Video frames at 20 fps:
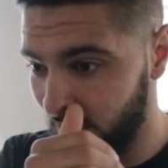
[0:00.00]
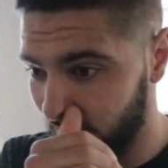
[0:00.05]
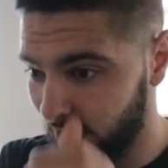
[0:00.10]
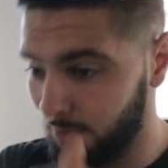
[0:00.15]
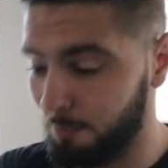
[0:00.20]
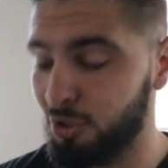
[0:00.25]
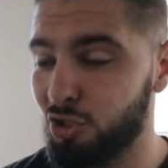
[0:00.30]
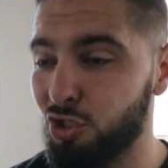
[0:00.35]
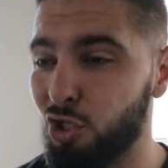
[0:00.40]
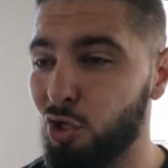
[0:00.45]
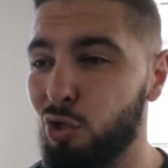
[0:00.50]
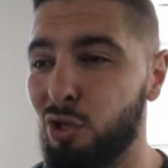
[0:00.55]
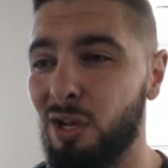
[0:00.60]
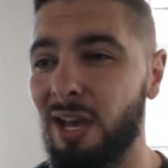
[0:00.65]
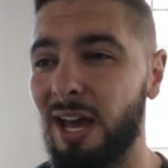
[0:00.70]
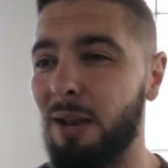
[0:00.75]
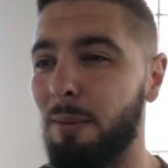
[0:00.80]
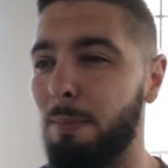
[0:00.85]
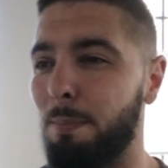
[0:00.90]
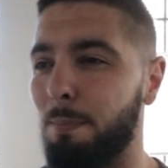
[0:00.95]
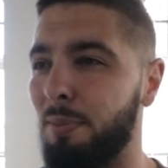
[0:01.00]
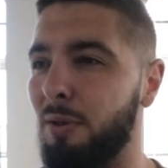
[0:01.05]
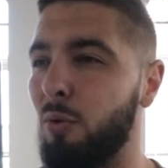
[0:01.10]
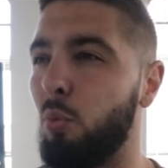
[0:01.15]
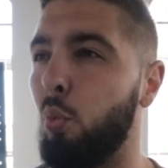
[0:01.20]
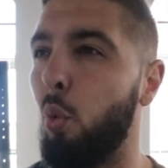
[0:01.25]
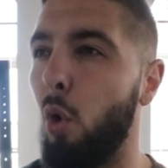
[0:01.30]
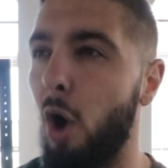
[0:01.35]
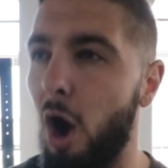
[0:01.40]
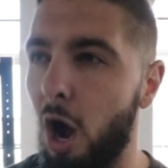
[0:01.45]
Number two, you gotta be
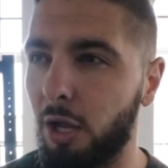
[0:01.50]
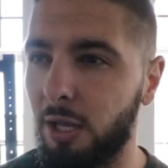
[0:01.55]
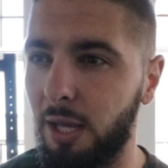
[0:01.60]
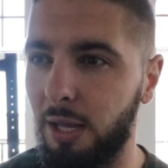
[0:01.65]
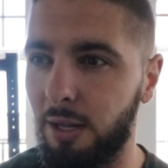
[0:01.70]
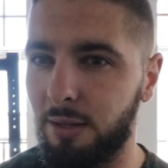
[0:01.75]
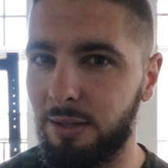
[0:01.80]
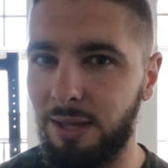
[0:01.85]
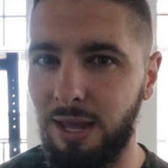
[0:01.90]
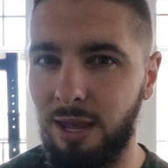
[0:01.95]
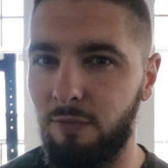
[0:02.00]
walking, okay?